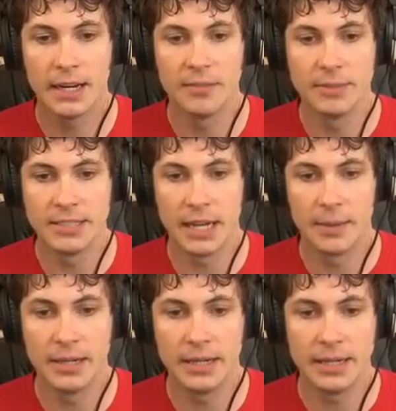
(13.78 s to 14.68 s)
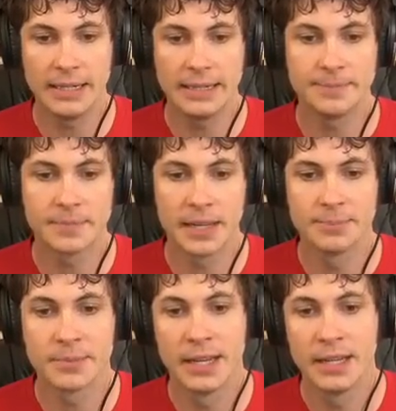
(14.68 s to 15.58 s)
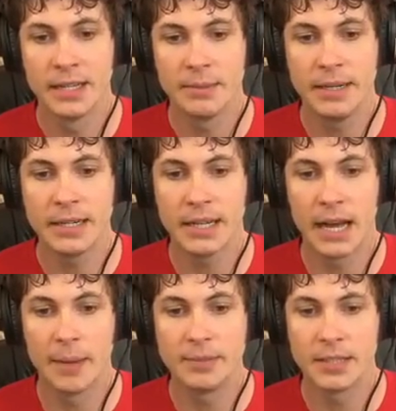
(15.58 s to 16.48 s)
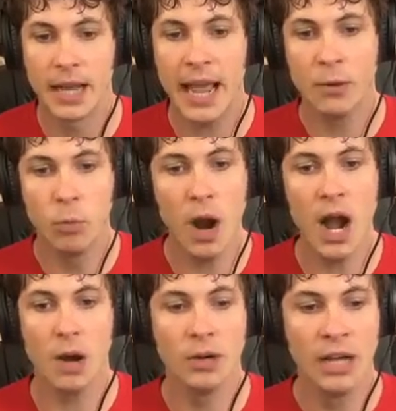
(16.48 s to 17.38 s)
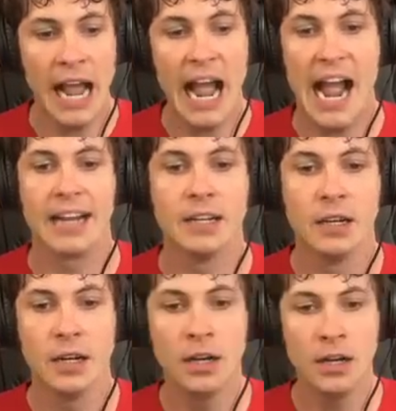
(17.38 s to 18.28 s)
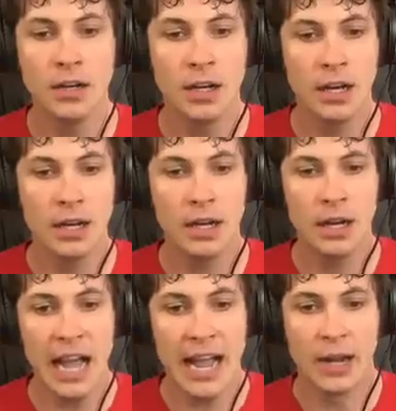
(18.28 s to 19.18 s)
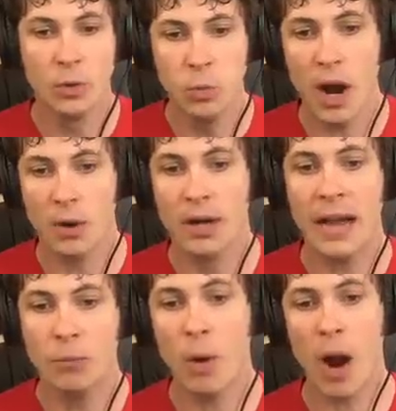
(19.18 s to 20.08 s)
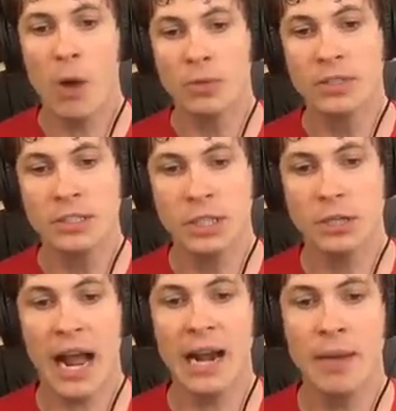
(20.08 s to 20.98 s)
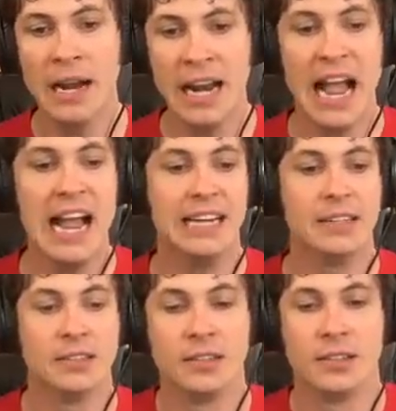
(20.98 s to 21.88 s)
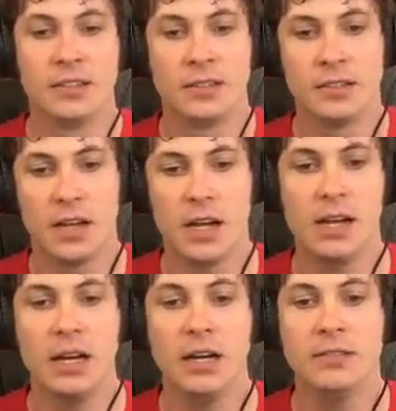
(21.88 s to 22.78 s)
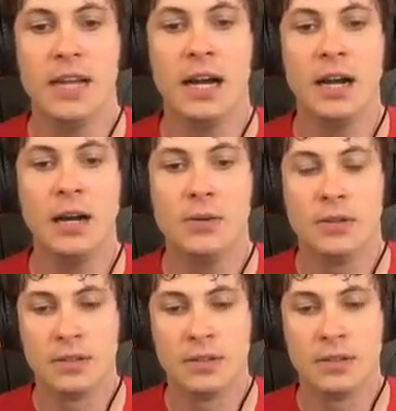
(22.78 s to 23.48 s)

I love my job. Being a cop is a Hey, whoa! Ha! Hey, whoa! Hey, whoa, whoa! You got in my life! Oh no!